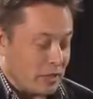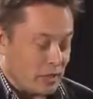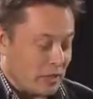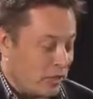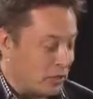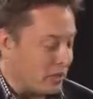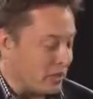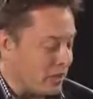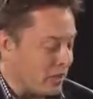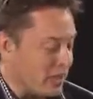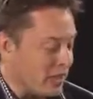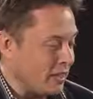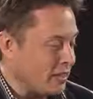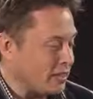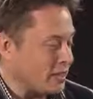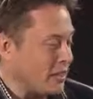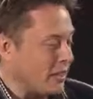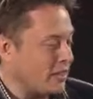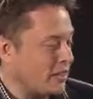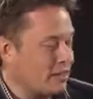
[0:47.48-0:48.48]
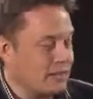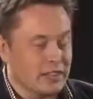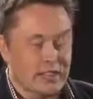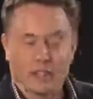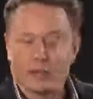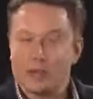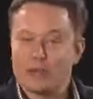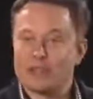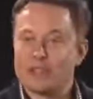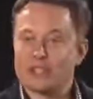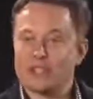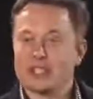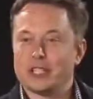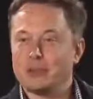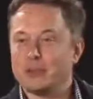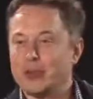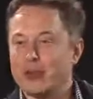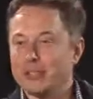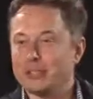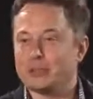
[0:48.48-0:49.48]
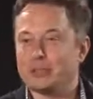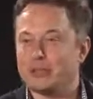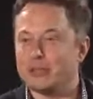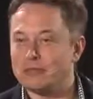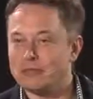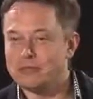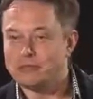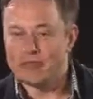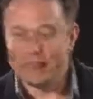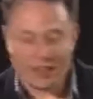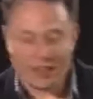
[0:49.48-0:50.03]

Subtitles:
including things that I didn't think were physically possible.